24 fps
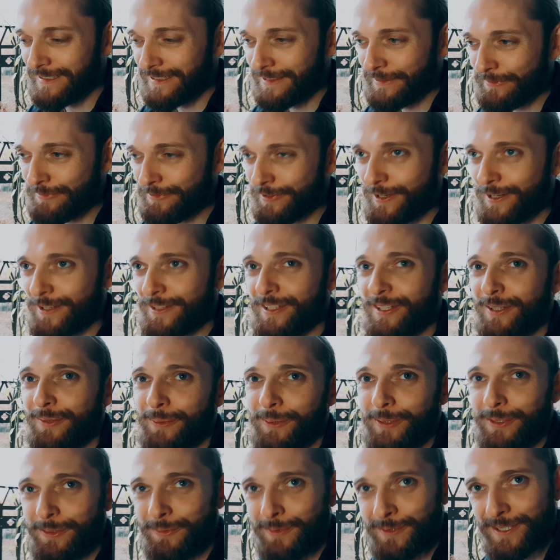Farthing
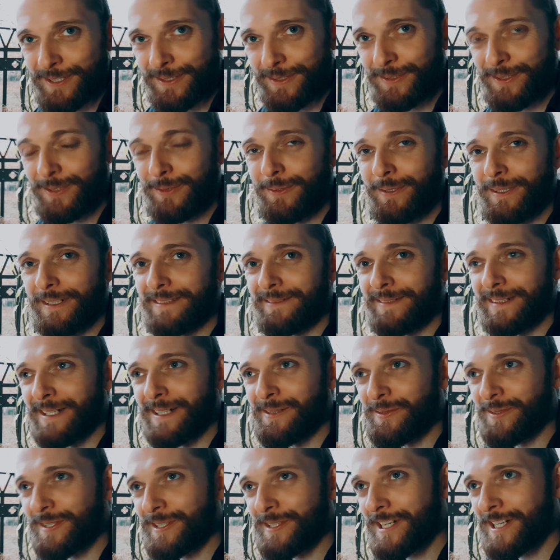Wood was another one when I
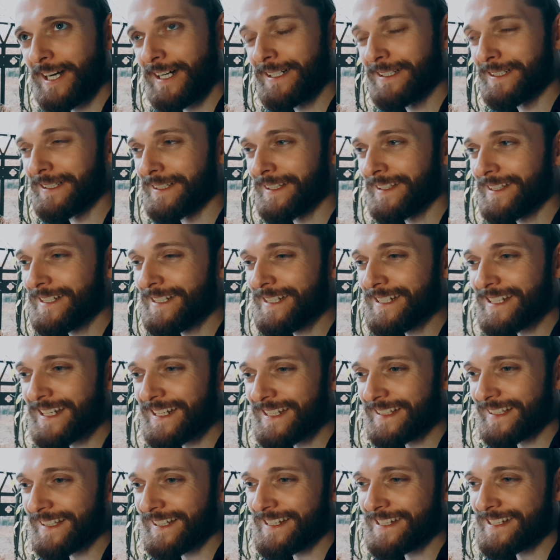was a child. Things
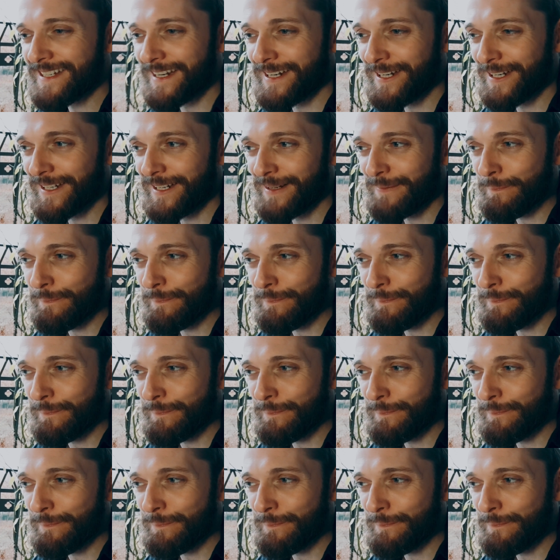like this, I